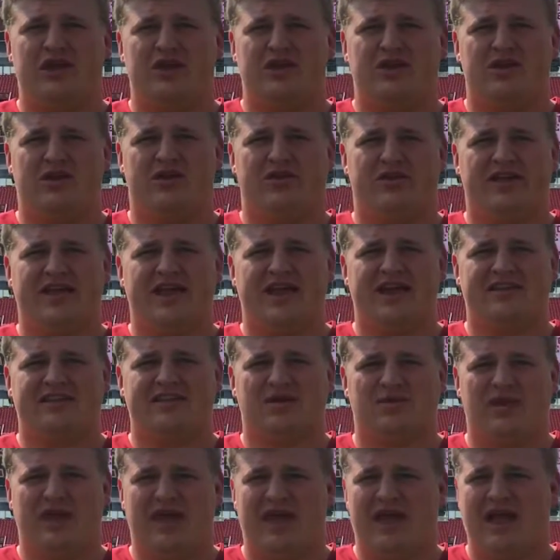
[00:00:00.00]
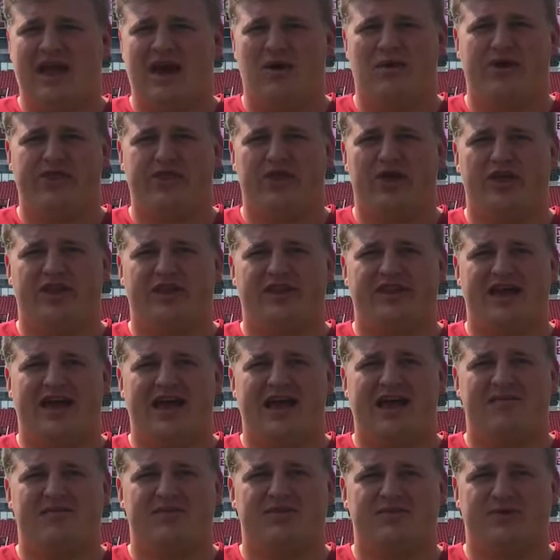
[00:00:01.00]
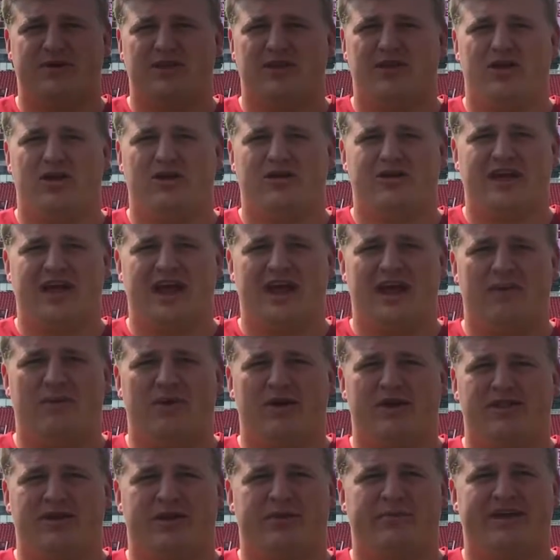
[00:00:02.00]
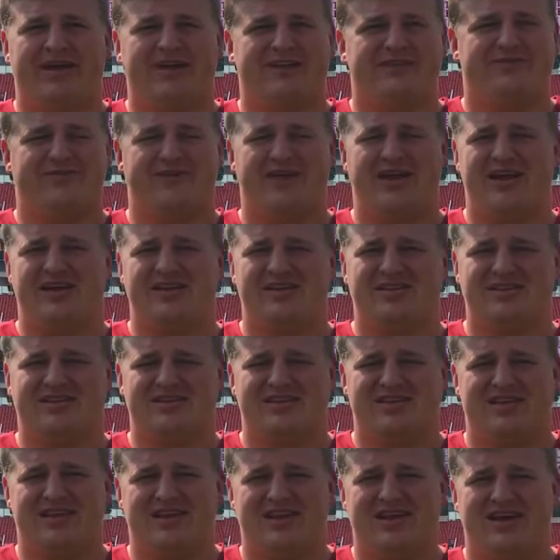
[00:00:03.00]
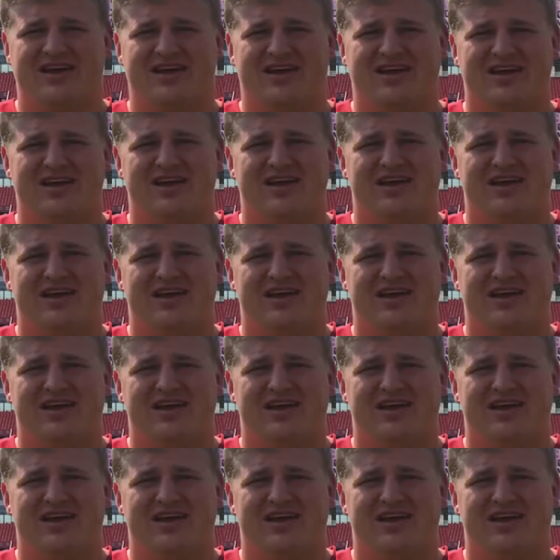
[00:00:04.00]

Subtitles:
you know, the guys that we hang out with all the time, spend all our time with, our best friends, and a